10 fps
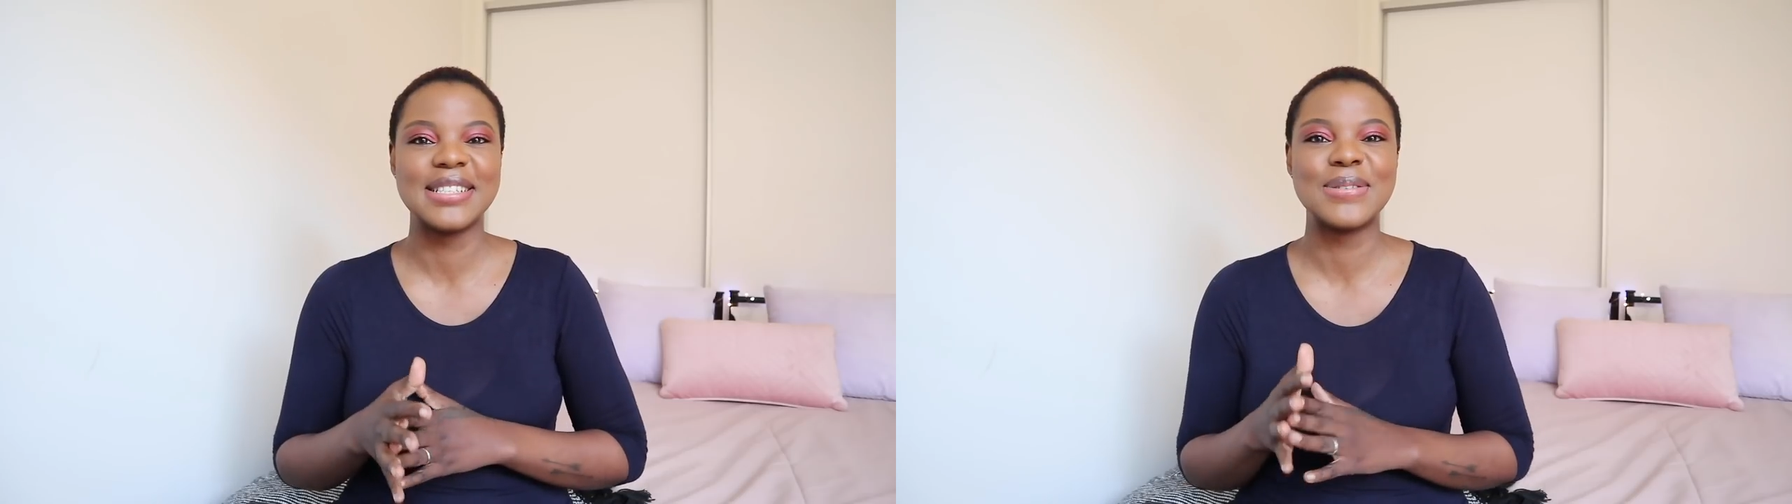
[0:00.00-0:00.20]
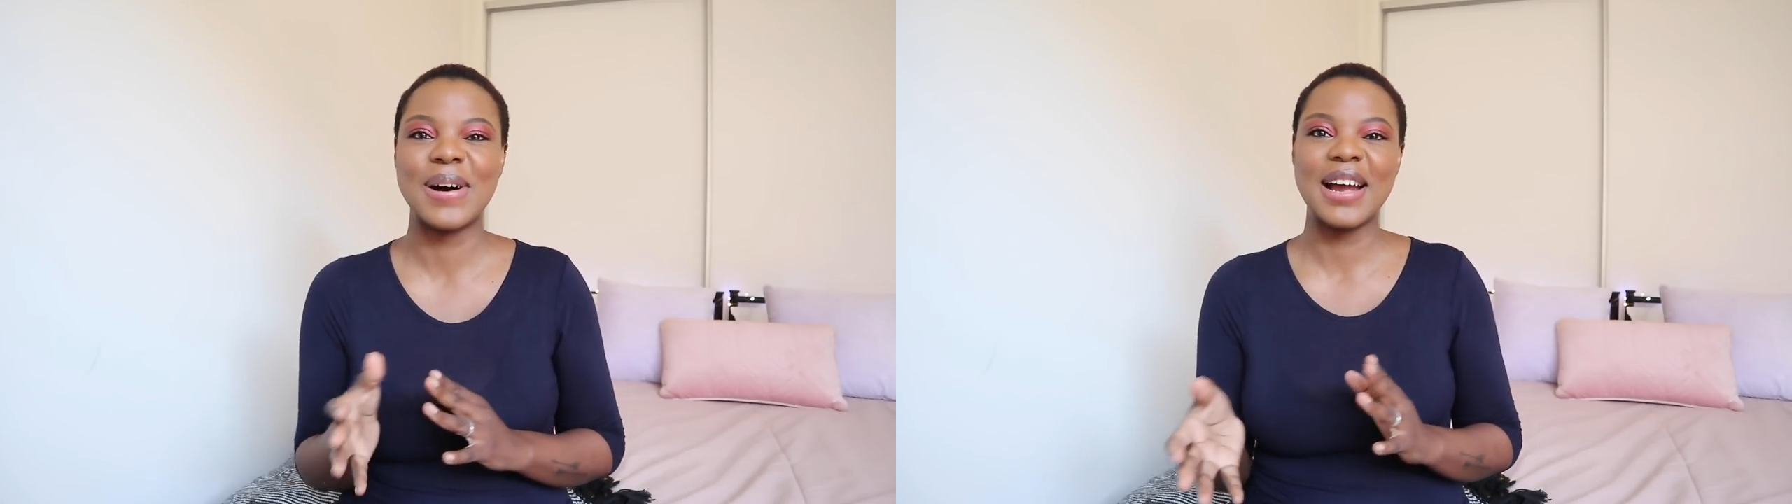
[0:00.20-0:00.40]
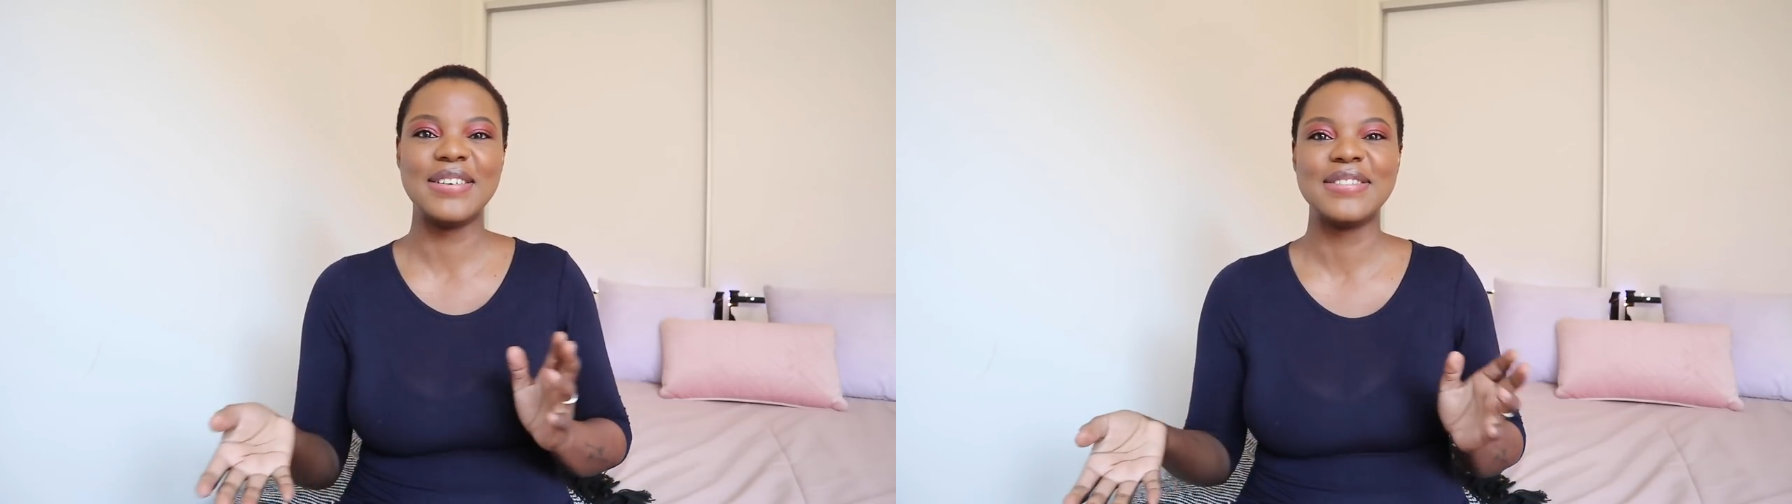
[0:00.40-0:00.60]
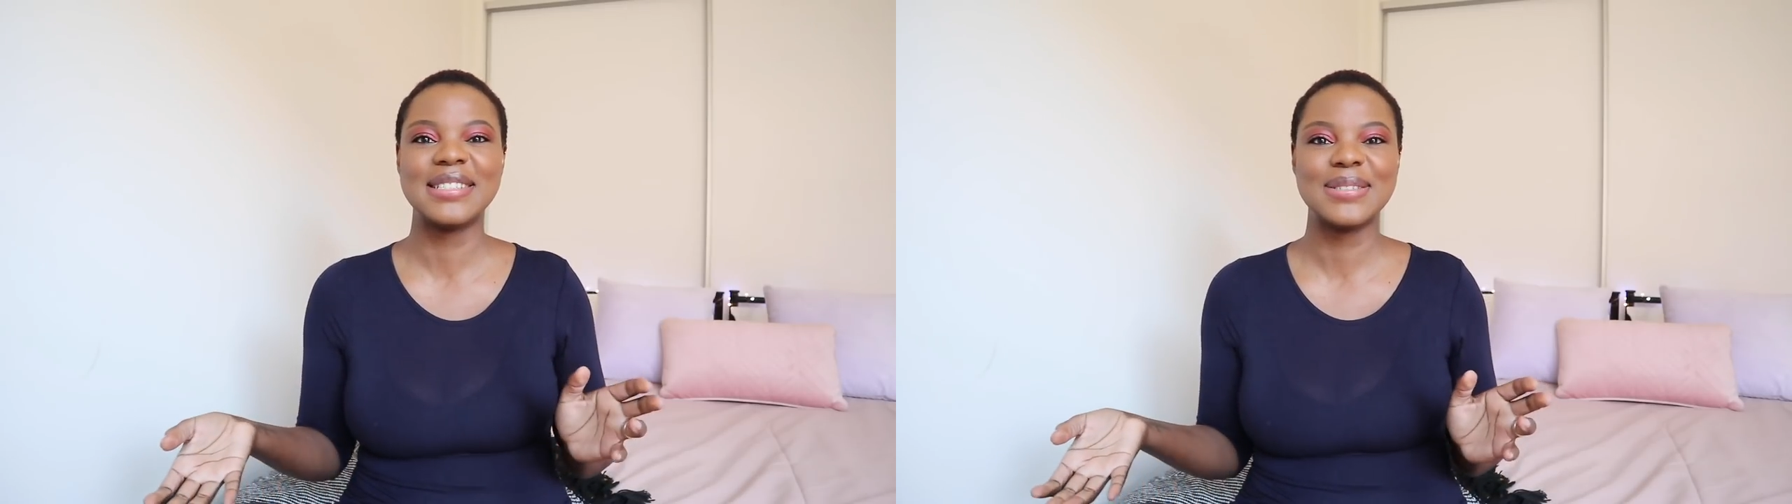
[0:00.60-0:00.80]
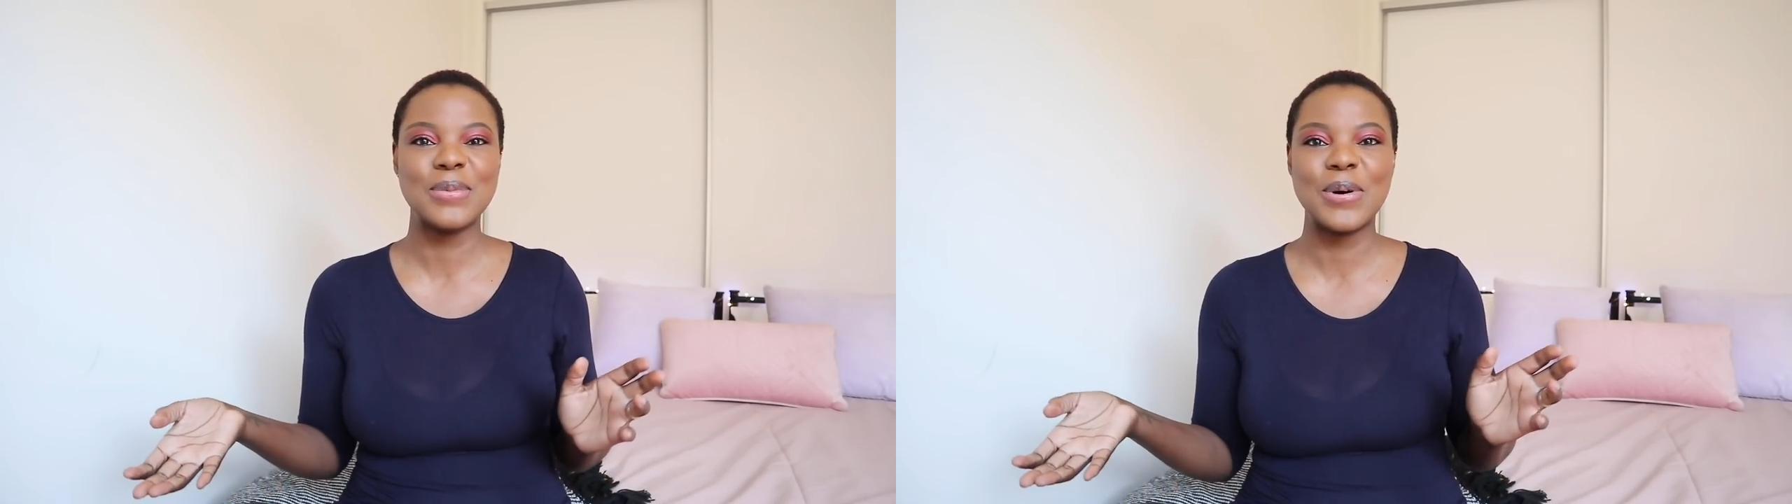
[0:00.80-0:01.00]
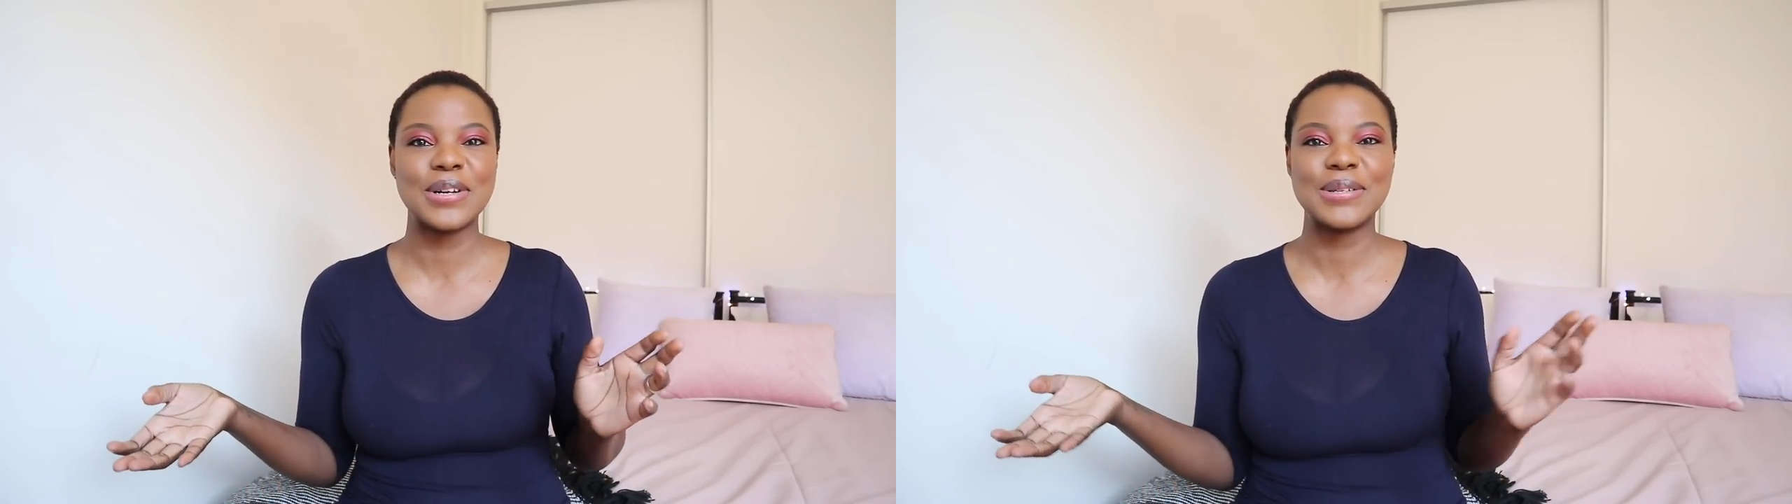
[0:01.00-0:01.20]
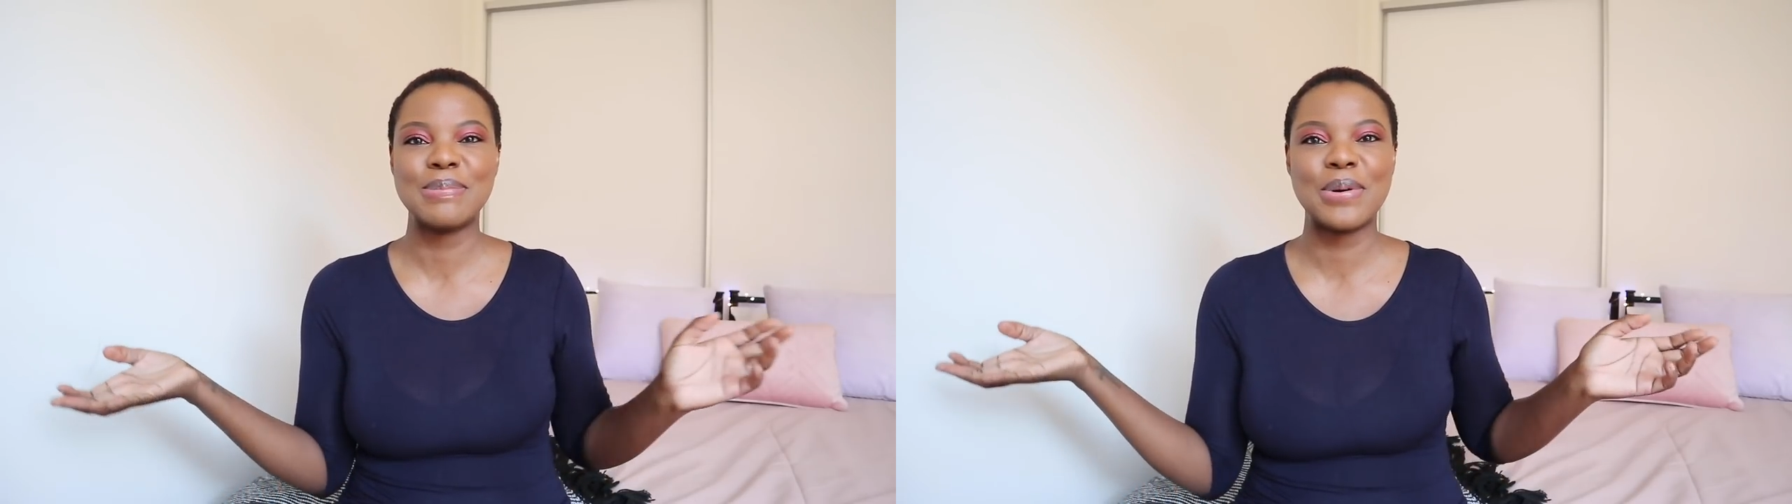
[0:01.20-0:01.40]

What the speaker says: his wife's waters